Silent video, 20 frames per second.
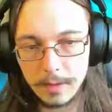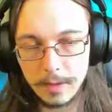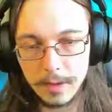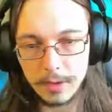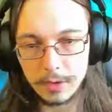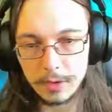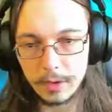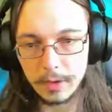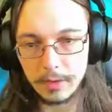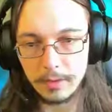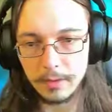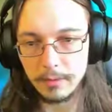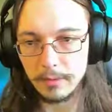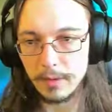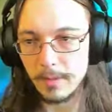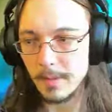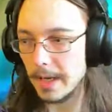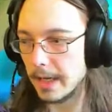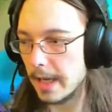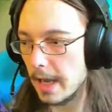Also, I don't know where
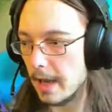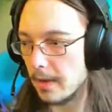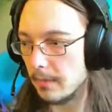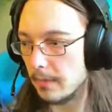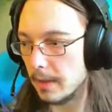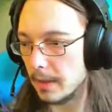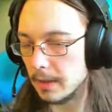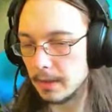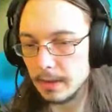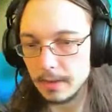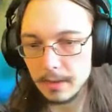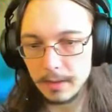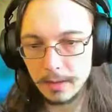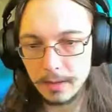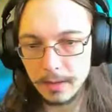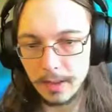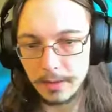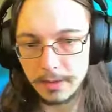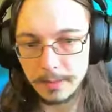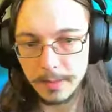my cat went.
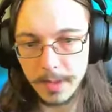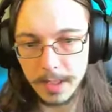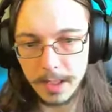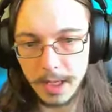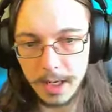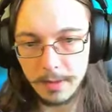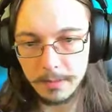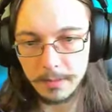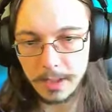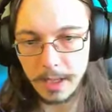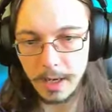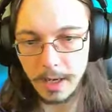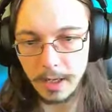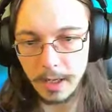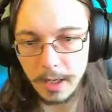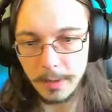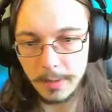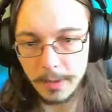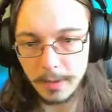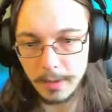That's my named cat.
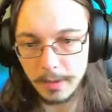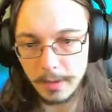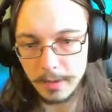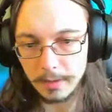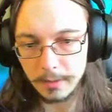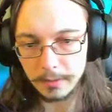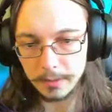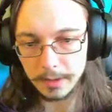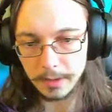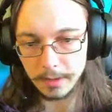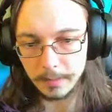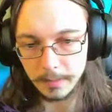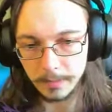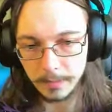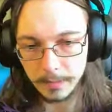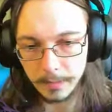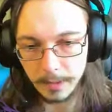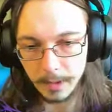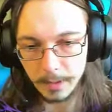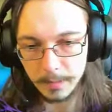I better not lose him.
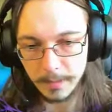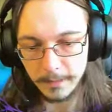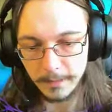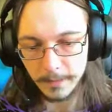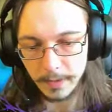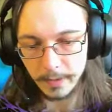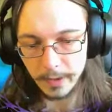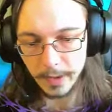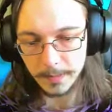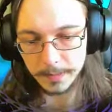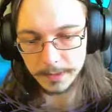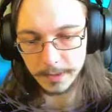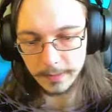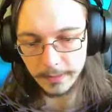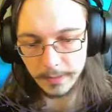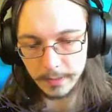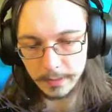I'll be very upset if I